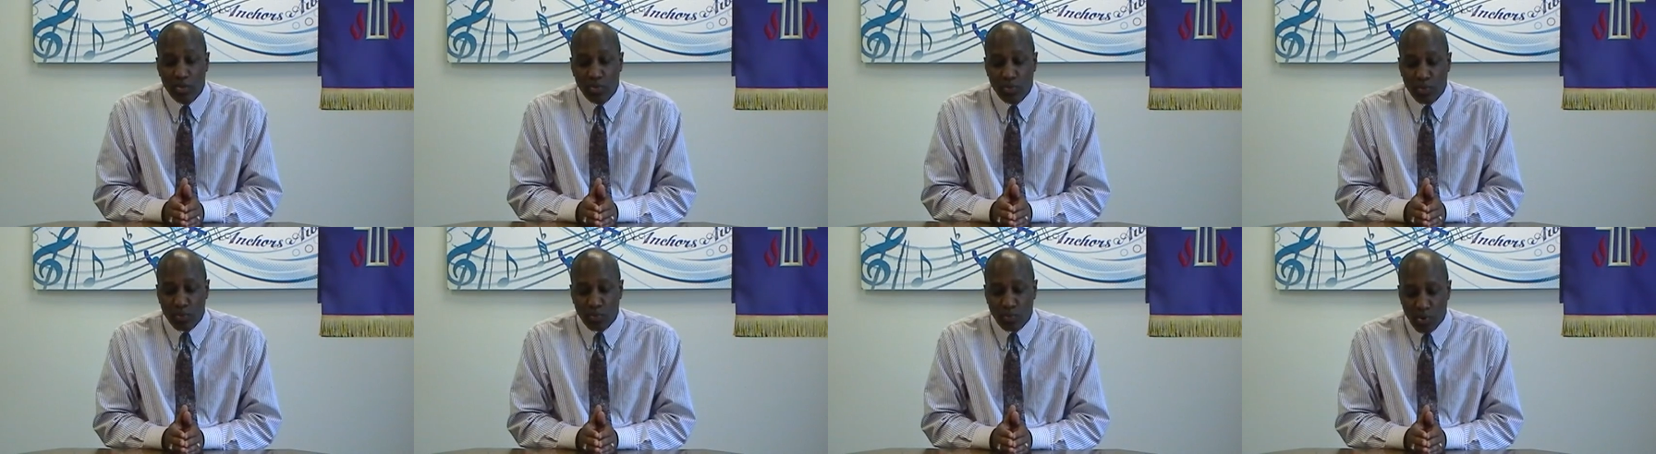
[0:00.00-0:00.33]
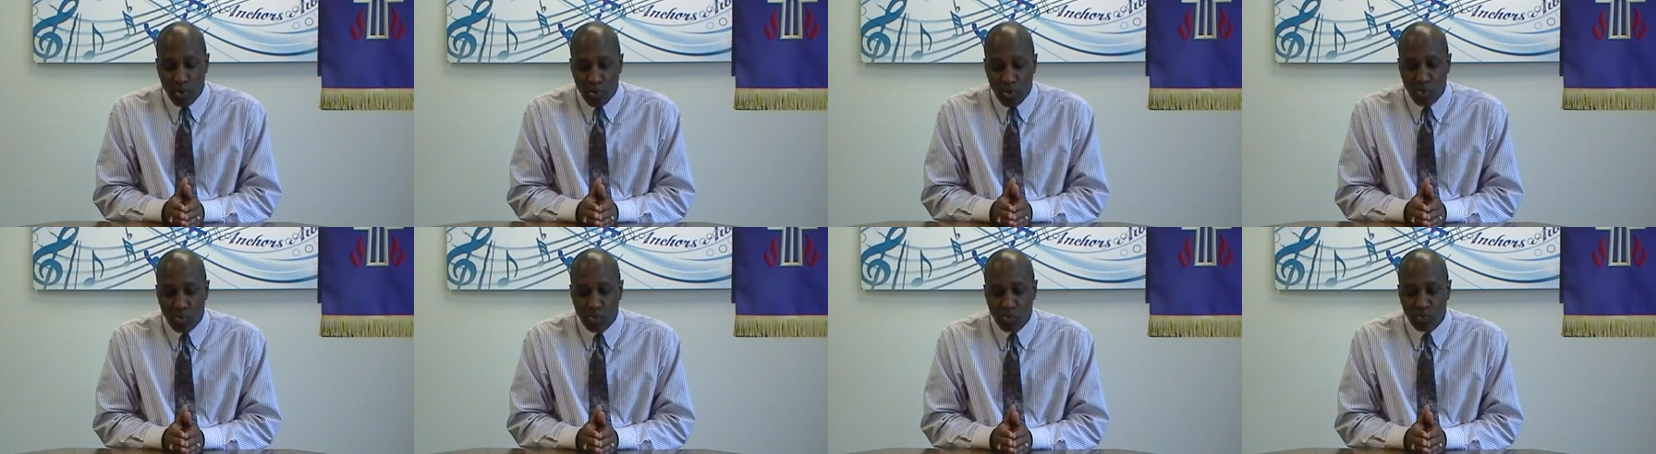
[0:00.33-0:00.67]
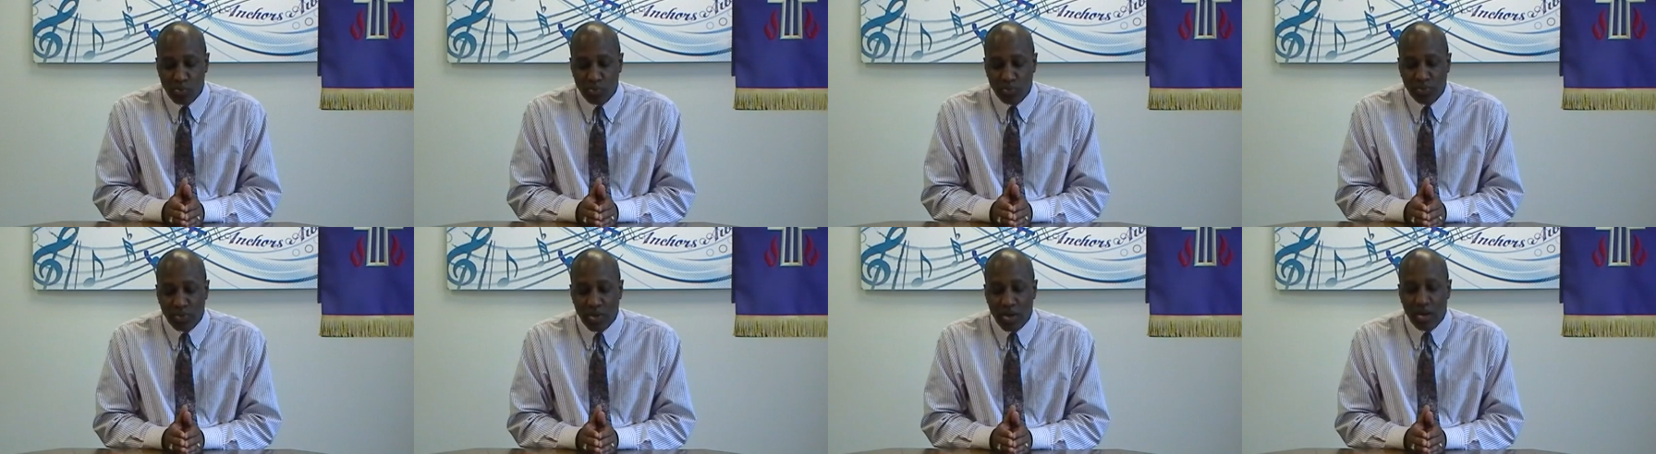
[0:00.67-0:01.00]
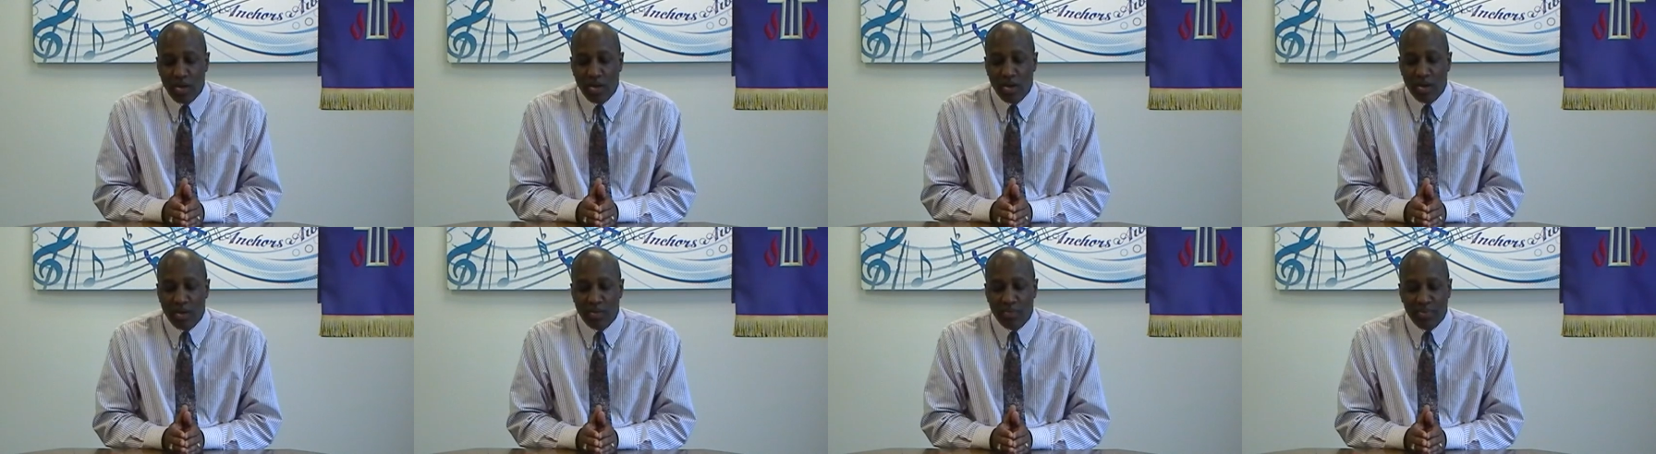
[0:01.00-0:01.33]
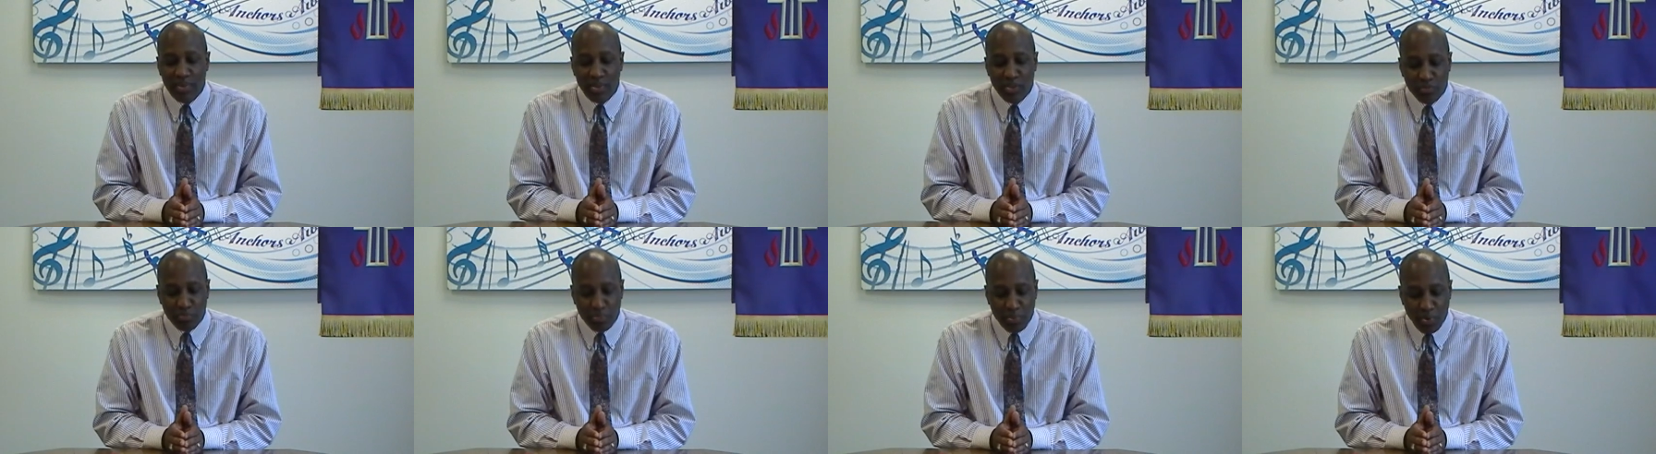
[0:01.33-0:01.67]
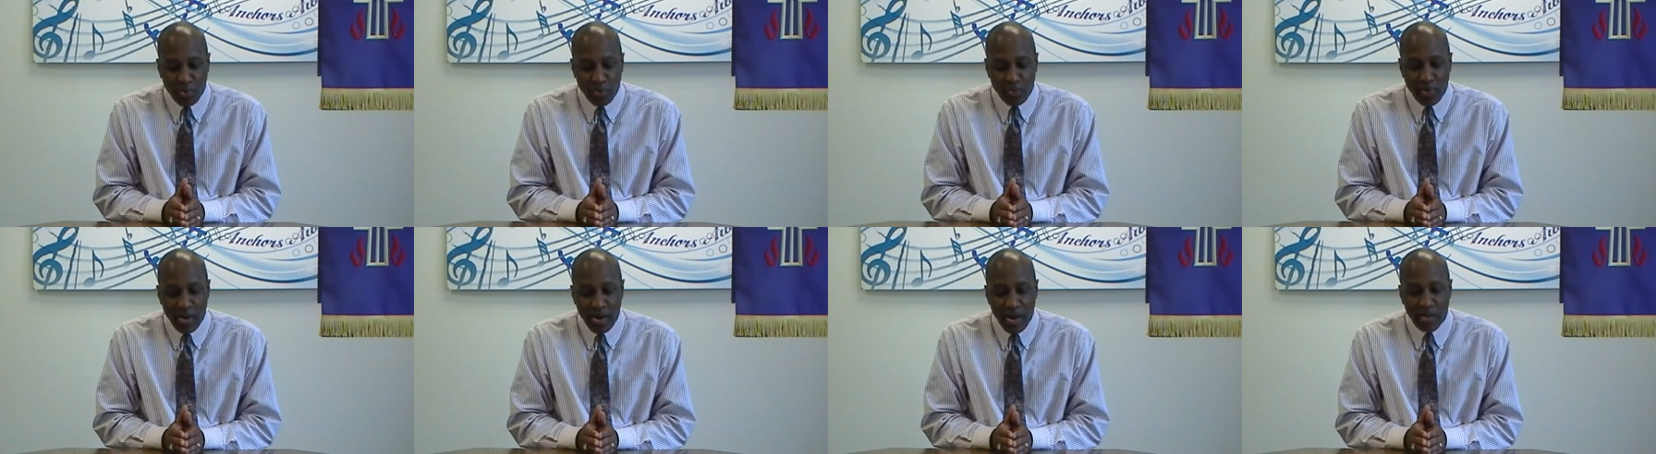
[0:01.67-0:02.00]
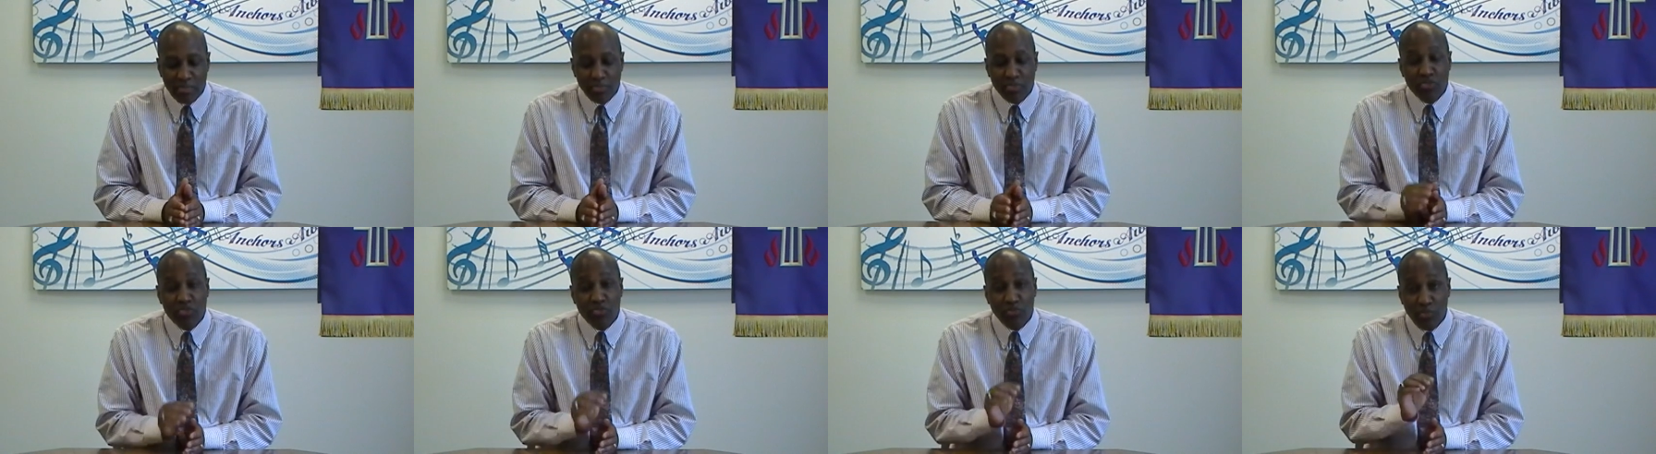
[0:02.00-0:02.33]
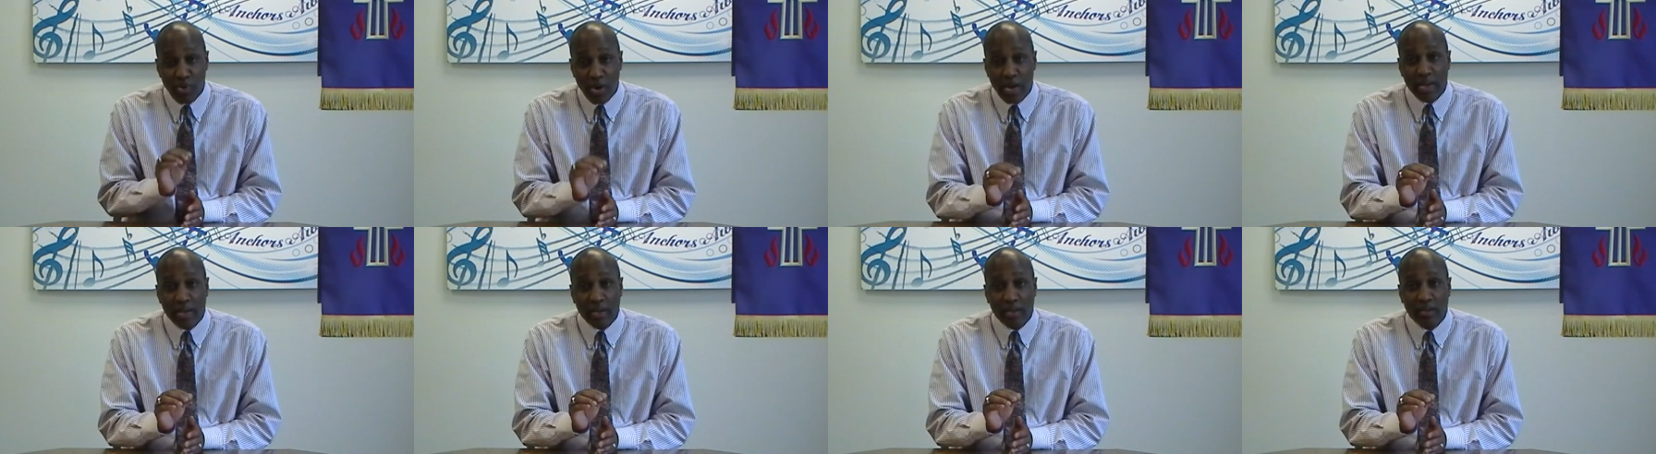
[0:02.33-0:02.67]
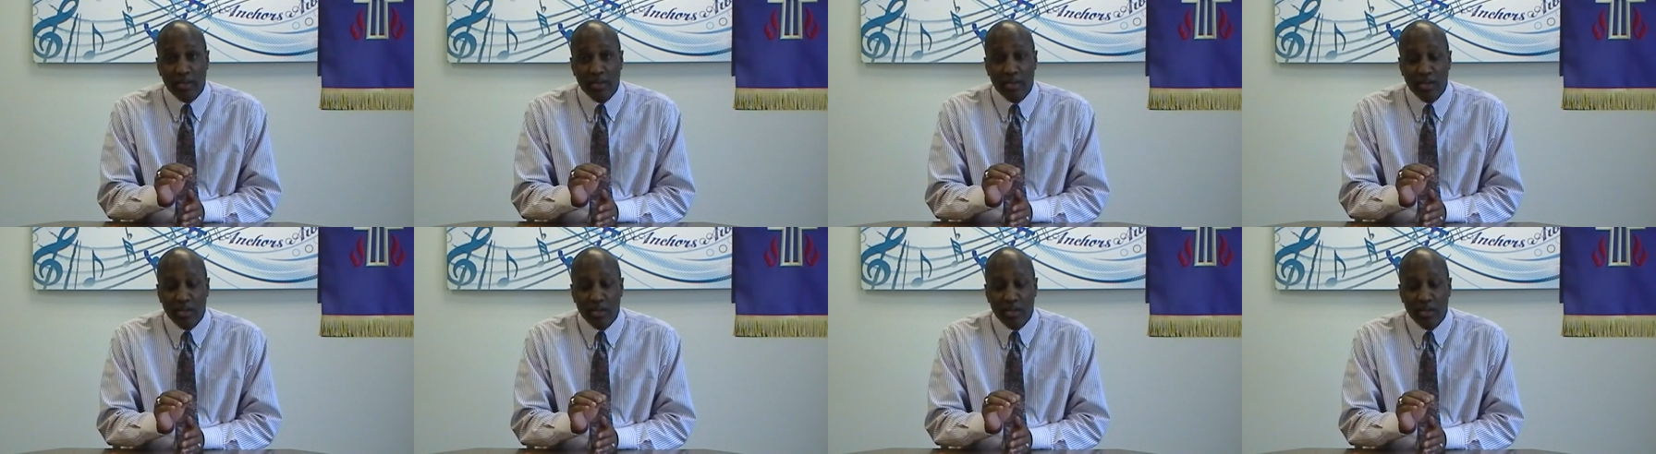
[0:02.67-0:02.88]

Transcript: the roles of these programs shrink